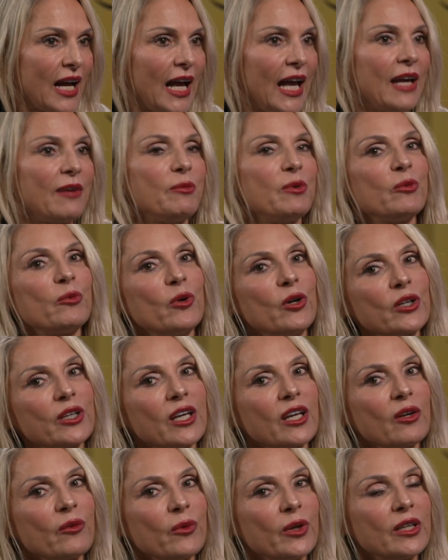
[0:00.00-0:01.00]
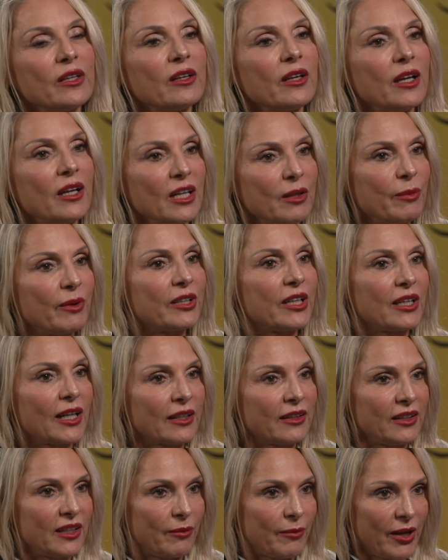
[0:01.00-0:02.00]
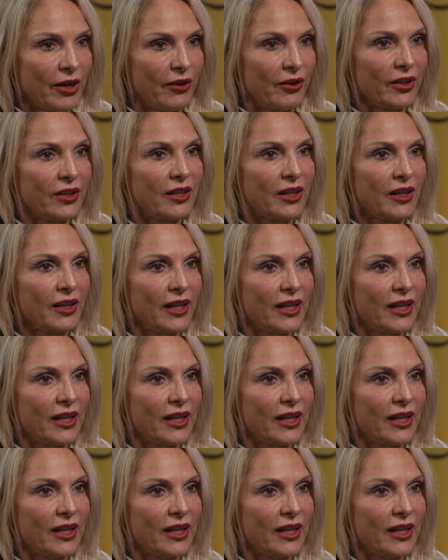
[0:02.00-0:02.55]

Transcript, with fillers: I have been working with Liberty Latin America